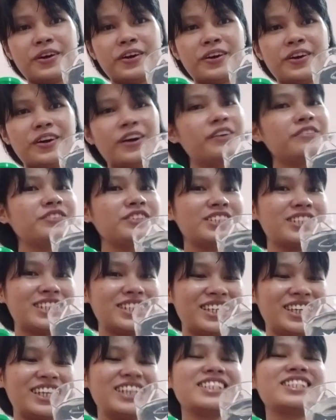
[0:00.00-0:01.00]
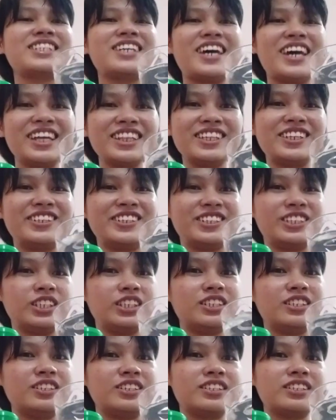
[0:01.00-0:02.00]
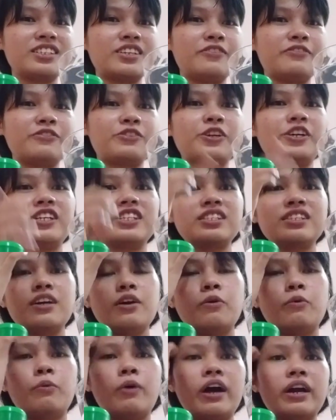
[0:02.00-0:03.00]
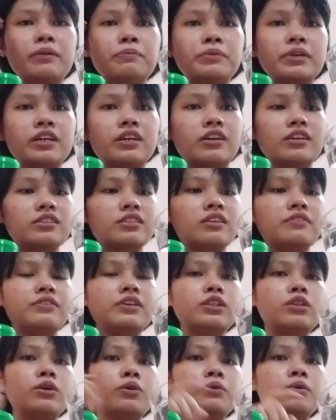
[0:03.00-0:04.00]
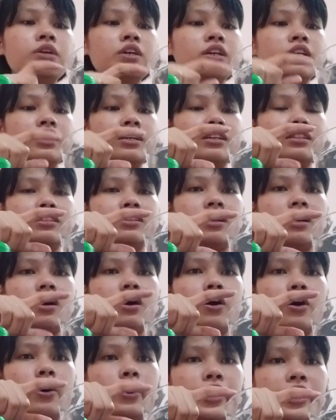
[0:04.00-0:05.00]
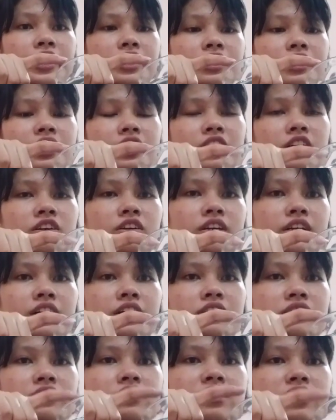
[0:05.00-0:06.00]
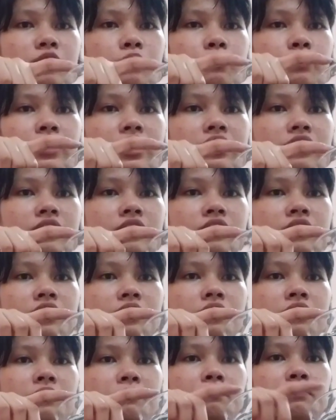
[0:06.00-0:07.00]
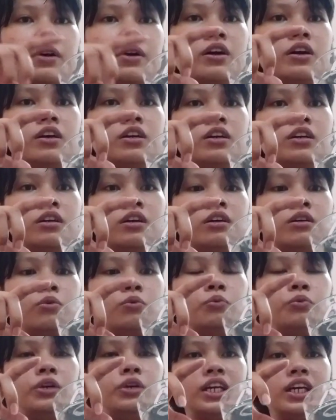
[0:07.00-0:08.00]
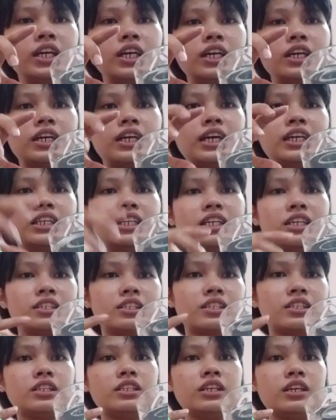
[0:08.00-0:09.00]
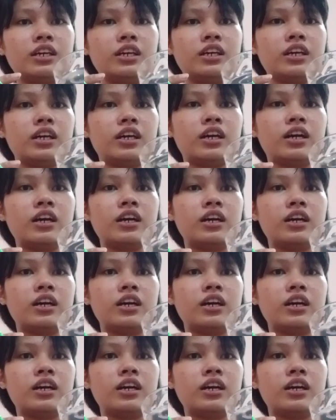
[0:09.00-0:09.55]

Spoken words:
obviously it's heterogeneous, of course. Why? Because even though the oil here is liquid, but we can easily